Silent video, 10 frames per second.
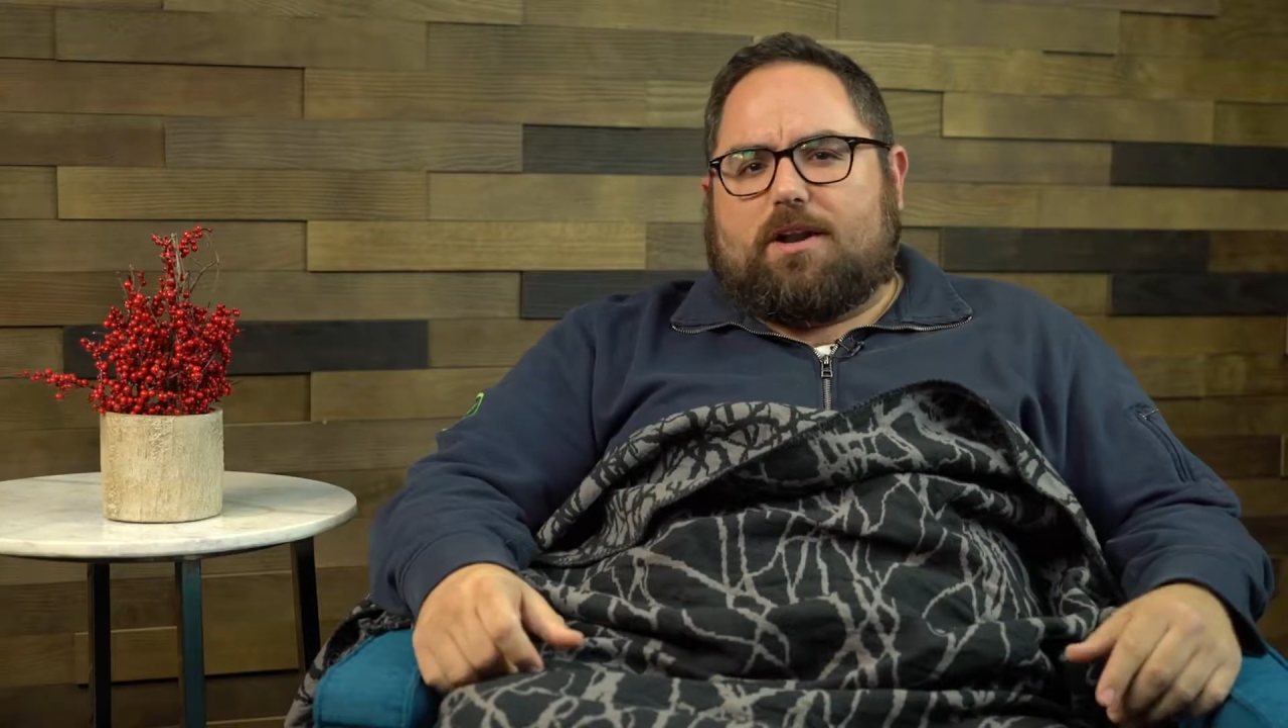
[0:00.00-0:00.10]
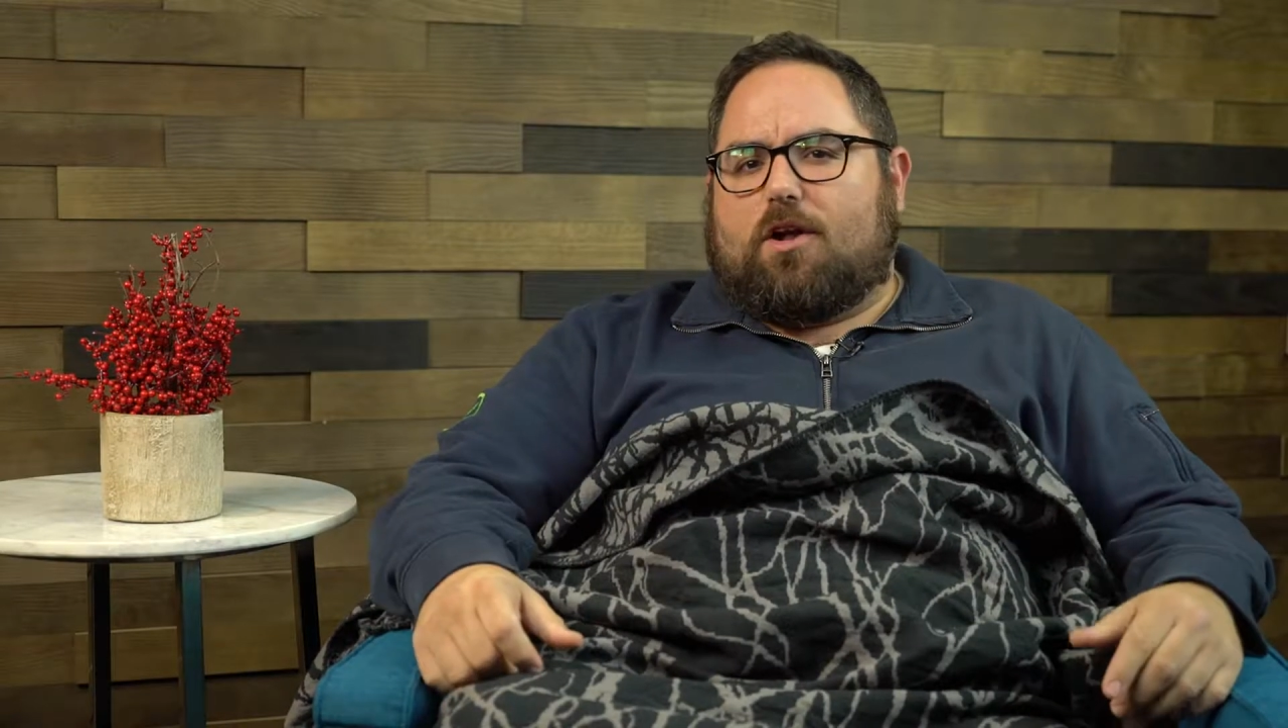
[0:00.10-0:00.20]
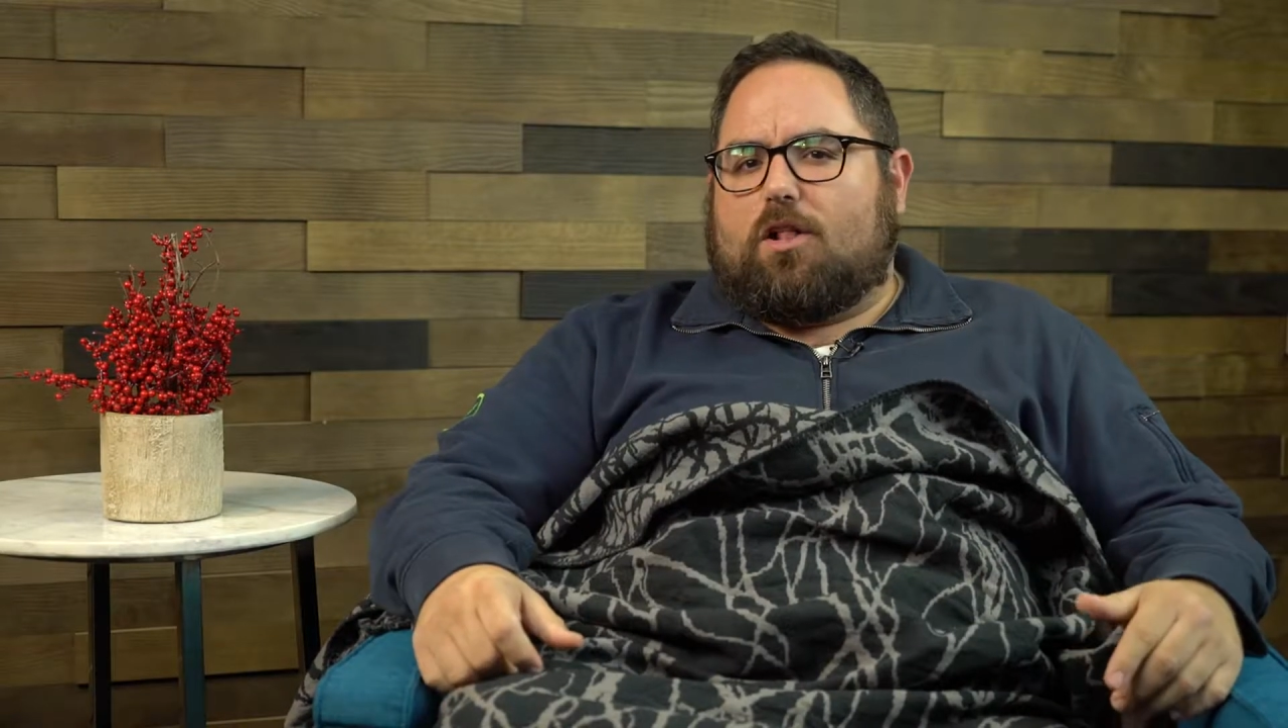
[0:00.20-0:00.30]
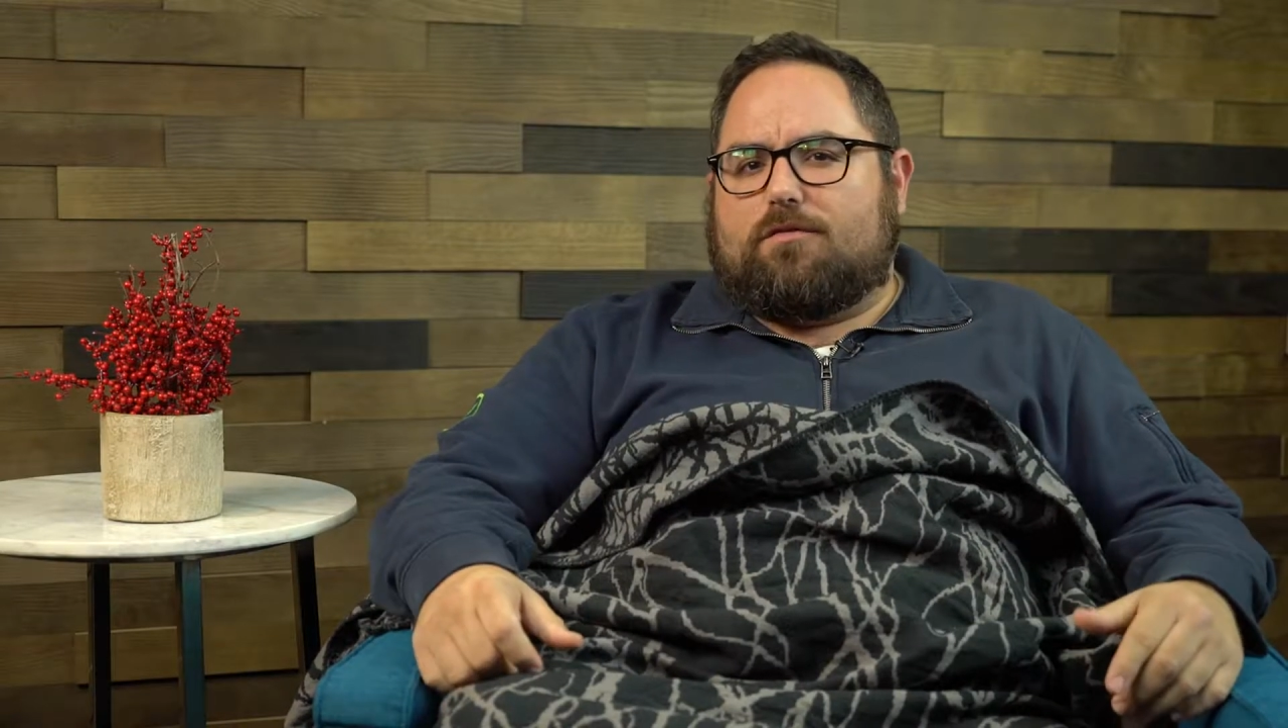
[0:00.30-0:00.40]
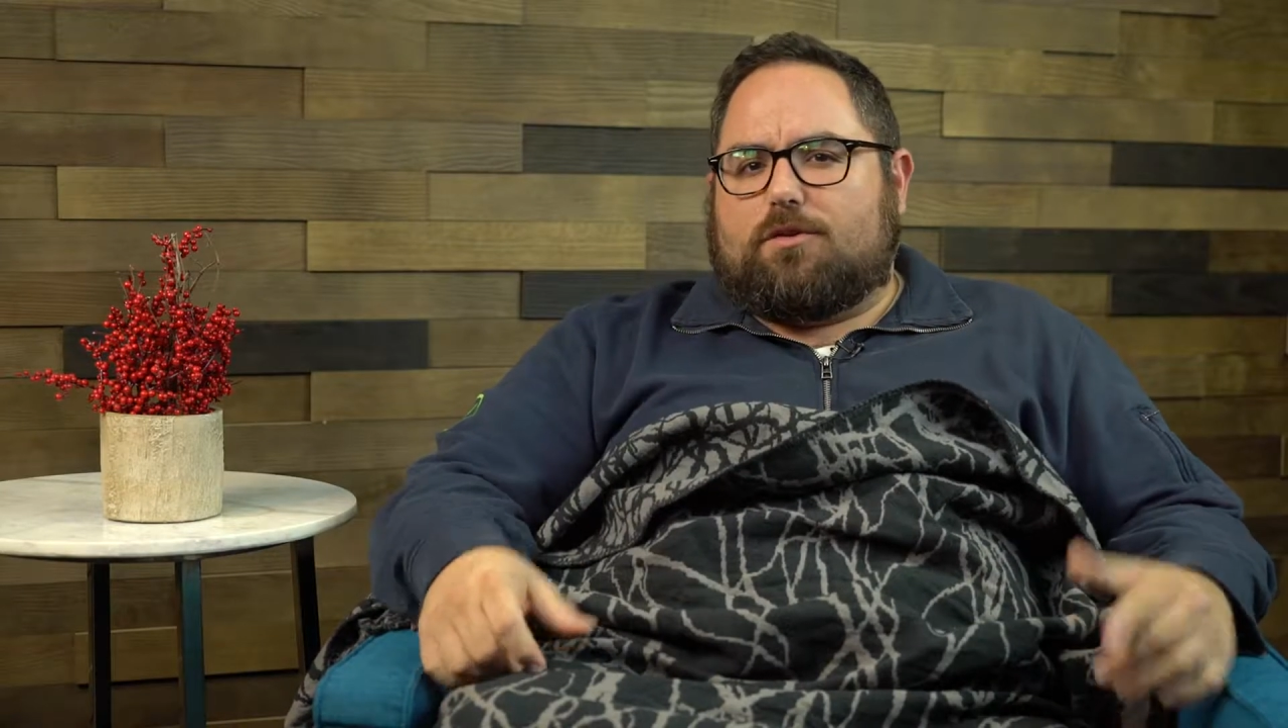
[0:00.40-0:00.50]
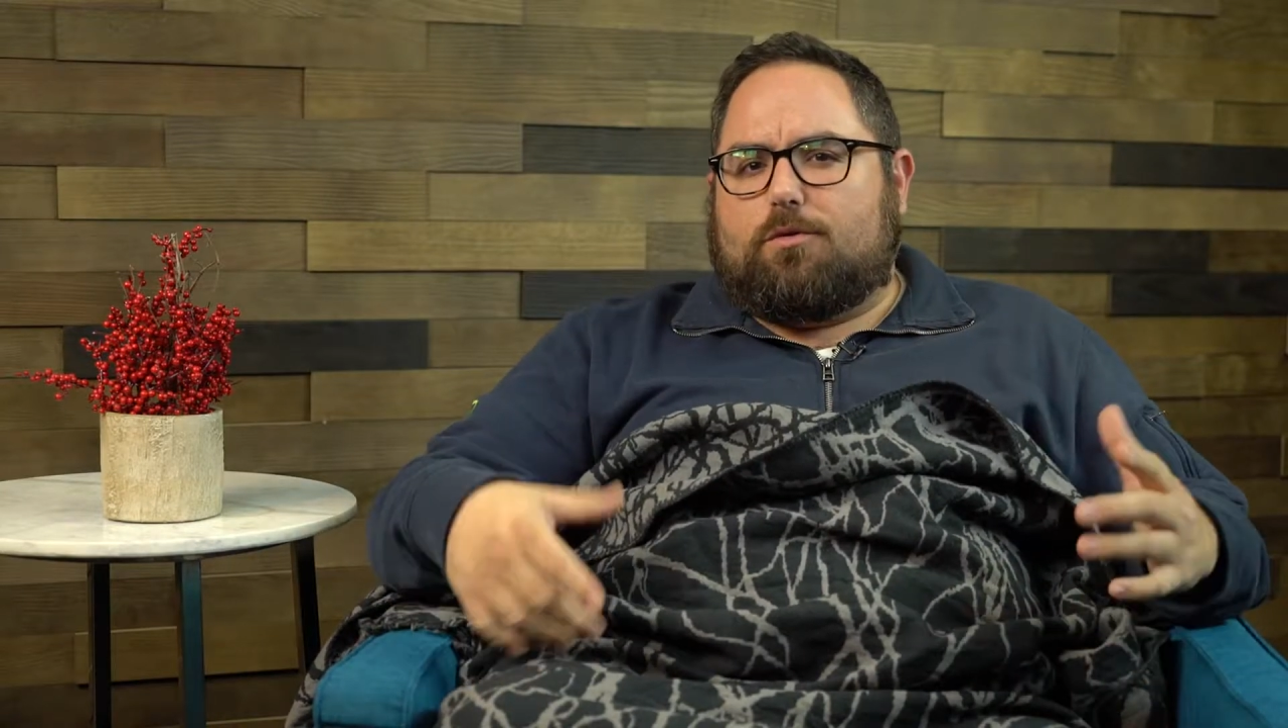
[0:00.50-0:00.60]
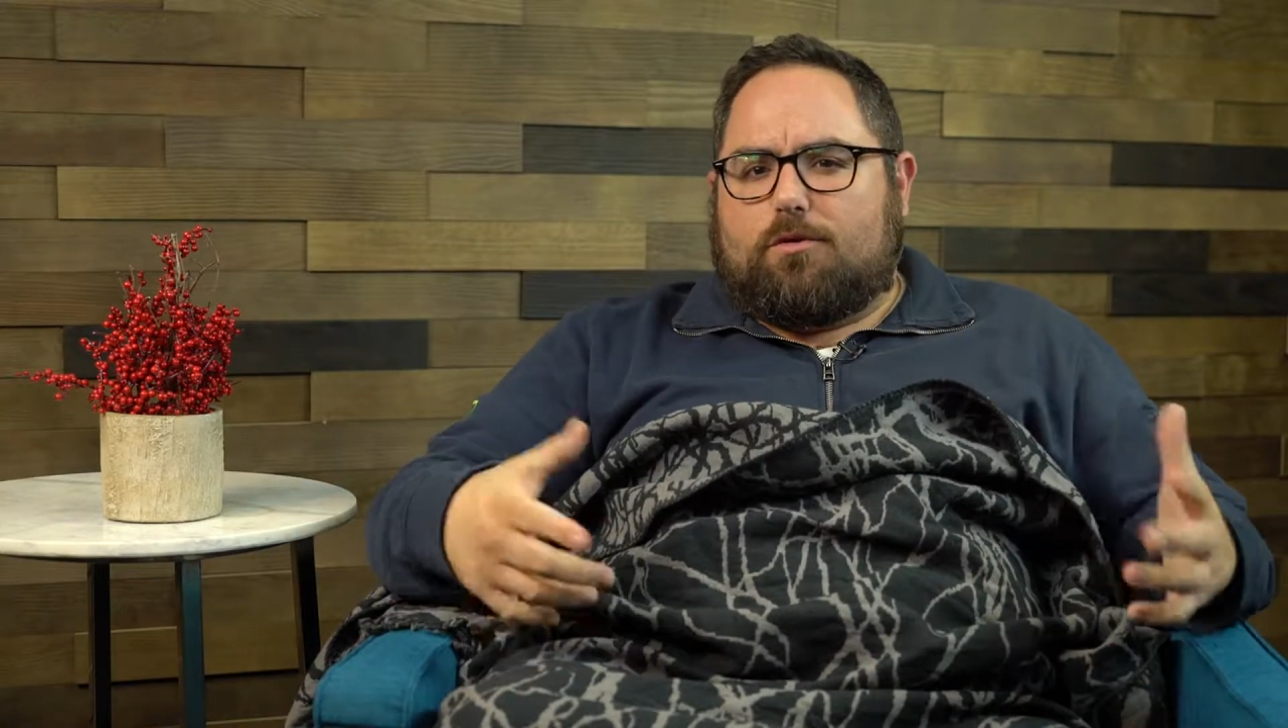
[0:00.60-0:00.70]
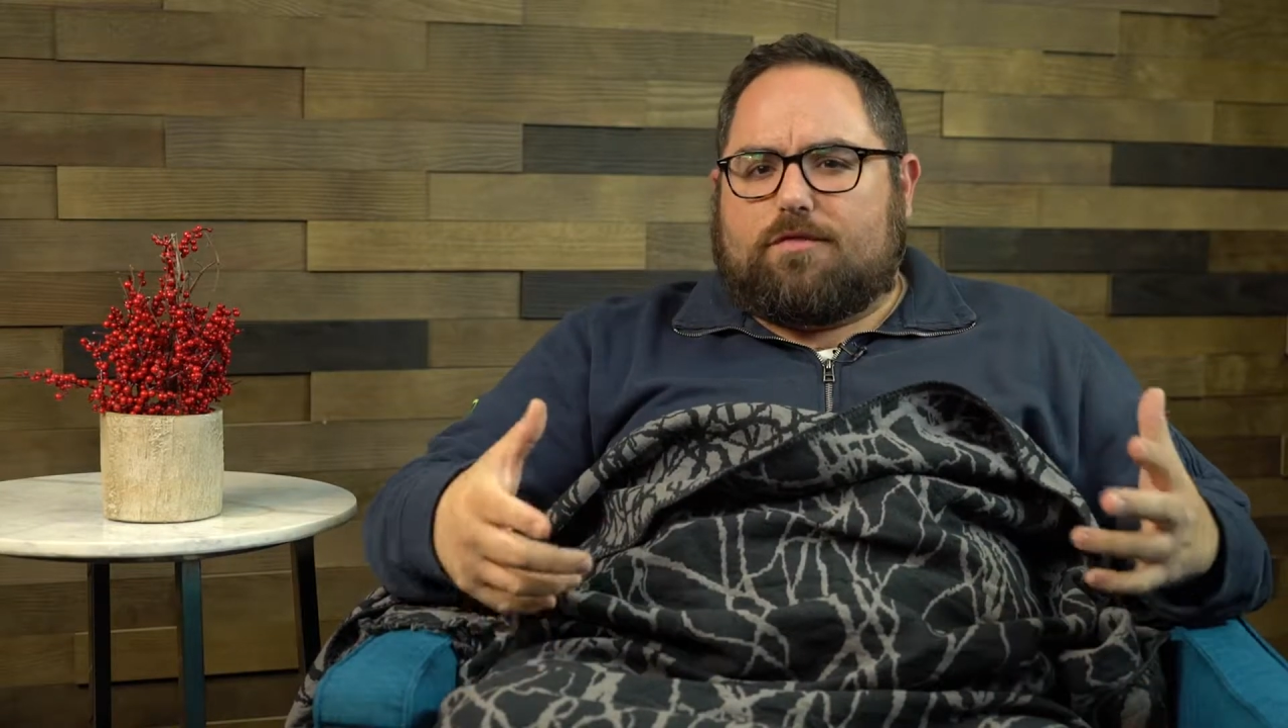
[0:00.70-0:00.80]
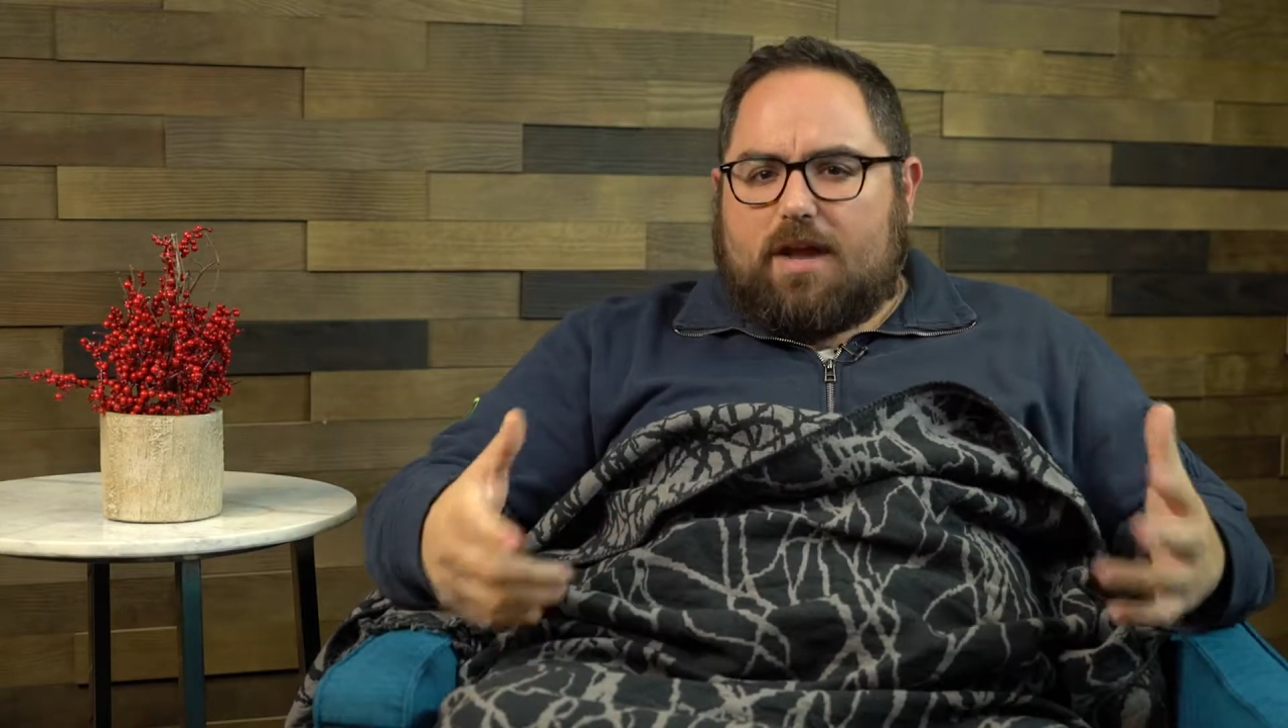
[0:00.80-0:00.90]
all of you who have